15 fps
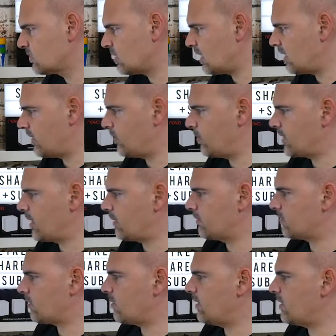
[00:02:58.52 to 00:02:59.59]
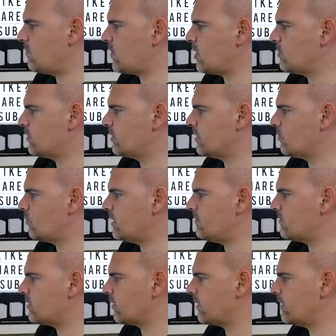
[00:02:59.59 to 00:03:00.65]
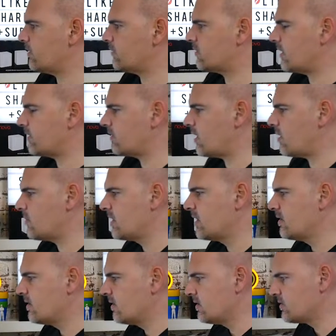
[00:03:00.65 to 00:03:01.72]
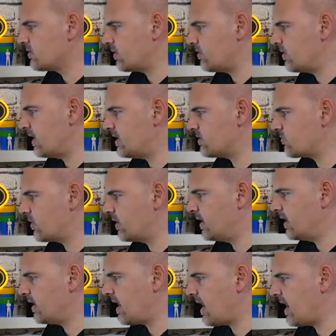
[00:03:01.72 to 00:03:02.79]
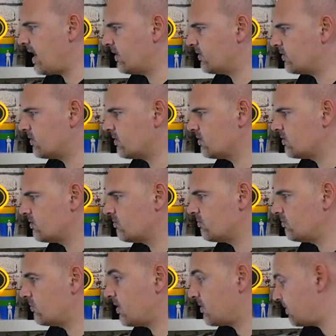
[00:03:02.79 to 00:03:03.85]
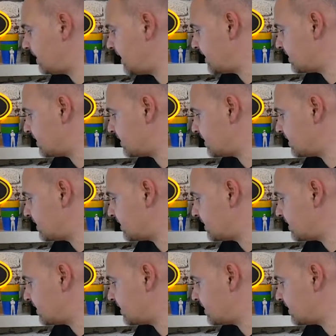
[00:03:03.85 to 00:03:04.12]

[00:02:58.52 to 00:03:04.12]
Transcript: and there we go. So at the moment we've got it set up so that it's running at roughly